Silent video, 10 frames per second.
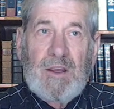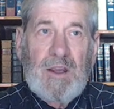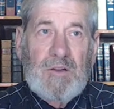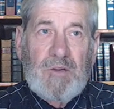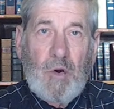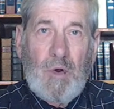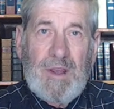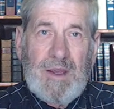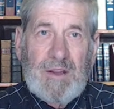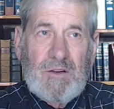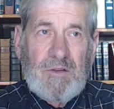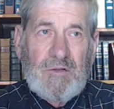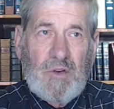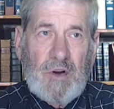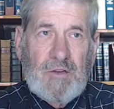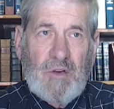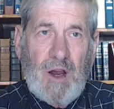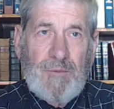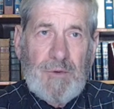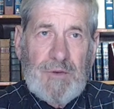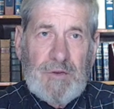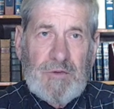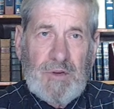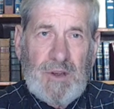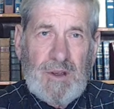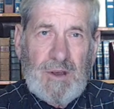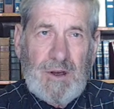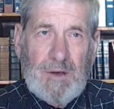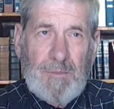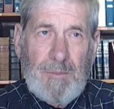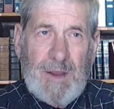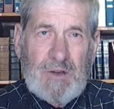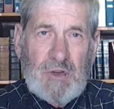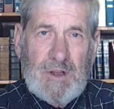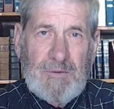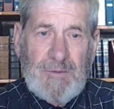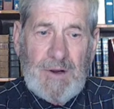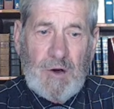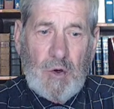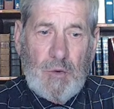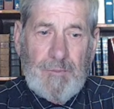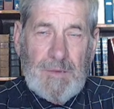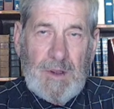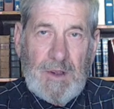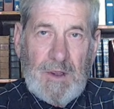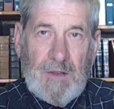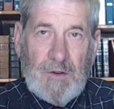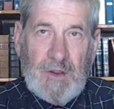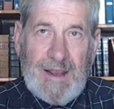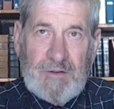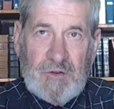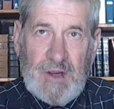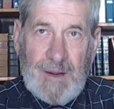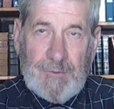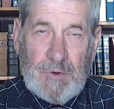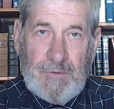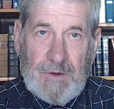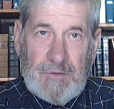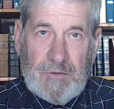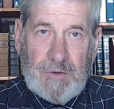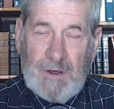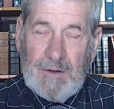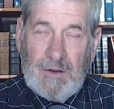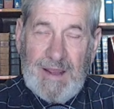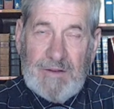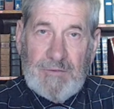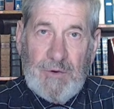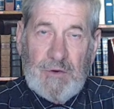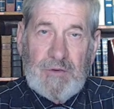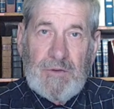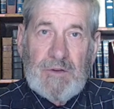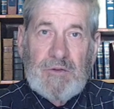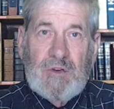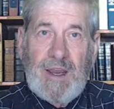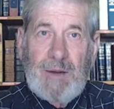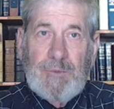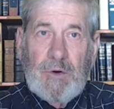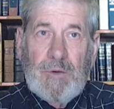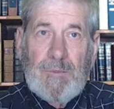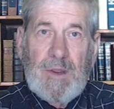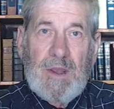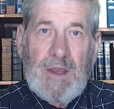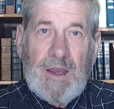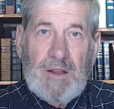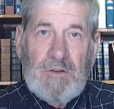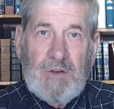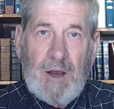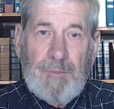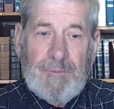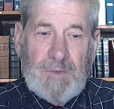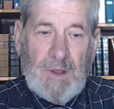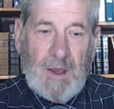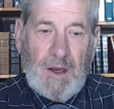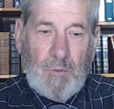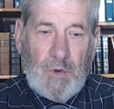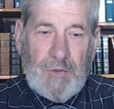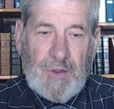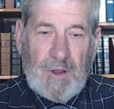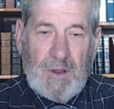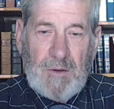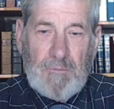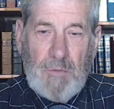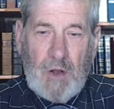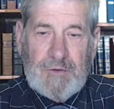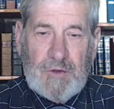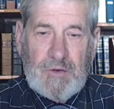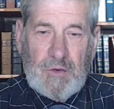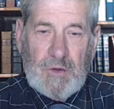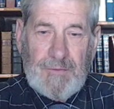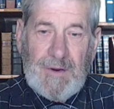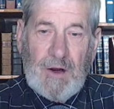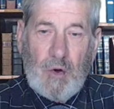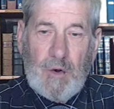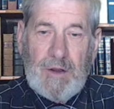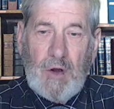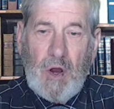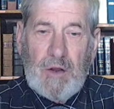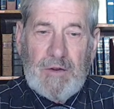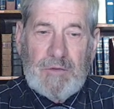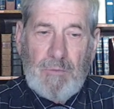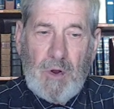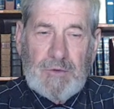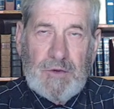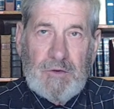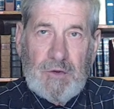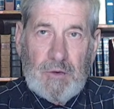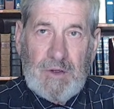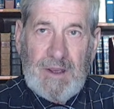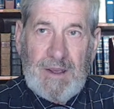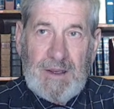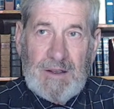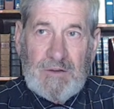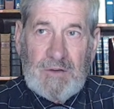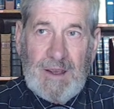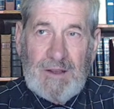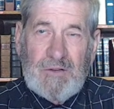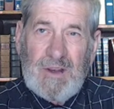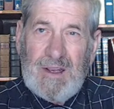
So it starts off with this mentioning Pharaoh. In the last chapter of this, the last verse of this chapter ends up with the multitude, Pharaoh and all his multitude, it says.